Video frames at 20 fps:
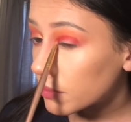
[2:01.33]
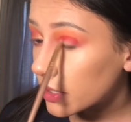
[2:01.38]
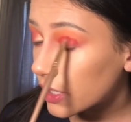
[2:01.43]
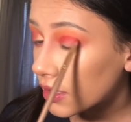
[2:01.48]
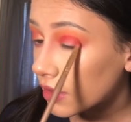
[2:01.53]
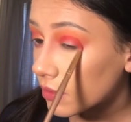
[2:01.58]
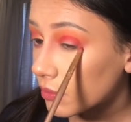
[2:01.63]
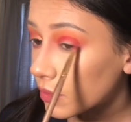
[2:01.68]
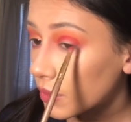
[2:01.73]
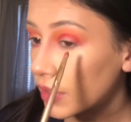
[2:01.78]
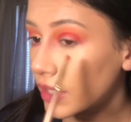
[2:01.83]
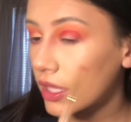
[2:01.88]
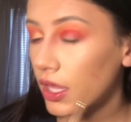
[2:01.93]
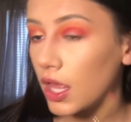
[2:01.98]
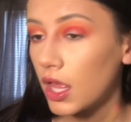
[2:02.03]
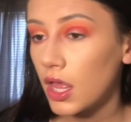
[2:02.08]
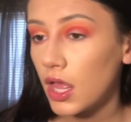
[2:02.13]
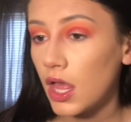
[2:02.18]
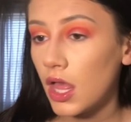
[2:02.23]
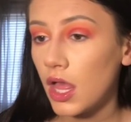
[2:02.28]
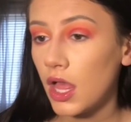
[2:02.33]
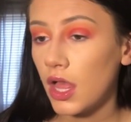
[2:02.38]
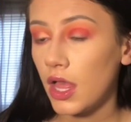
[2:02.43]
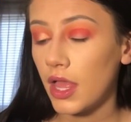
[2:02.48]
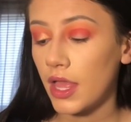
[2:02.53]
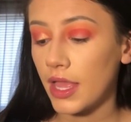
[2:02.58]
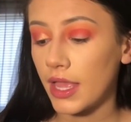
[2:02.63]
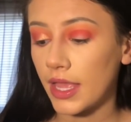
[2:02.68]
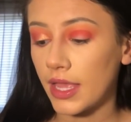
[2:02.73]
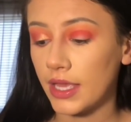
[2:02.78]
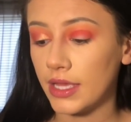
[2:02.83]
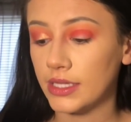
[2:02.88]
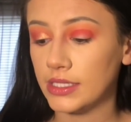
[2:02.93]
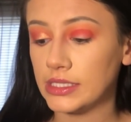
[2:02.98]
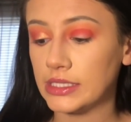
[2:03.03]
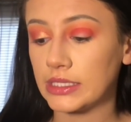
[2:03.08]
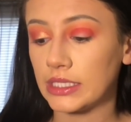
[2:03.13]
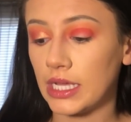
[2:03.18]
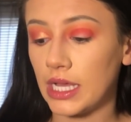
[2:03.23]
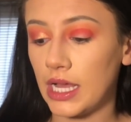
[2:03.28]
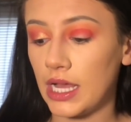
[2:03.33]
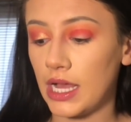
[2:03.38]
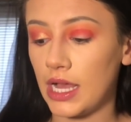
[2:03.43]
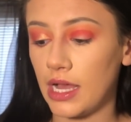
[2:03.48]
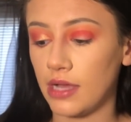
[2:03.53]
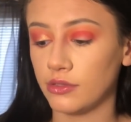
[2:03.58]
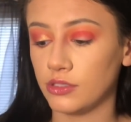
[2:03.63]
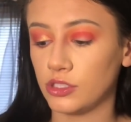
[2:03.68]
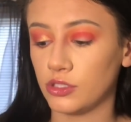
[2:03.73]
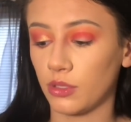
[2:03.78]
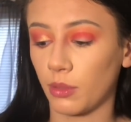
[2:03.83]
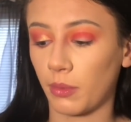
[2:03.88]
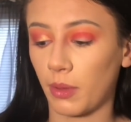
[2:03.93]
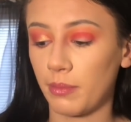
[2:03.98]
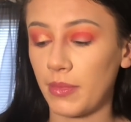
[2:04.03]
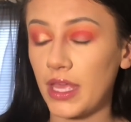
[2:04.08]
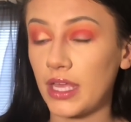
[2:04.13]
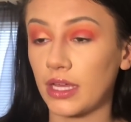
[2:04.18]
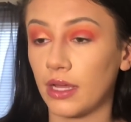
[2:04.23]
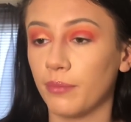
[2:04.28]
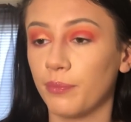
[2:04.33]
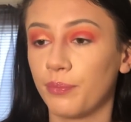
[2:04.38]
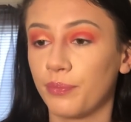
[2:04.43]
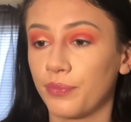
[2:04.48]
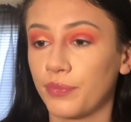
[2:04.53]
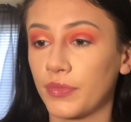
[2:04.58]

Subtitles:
beyond the point, and I was doing my makeup,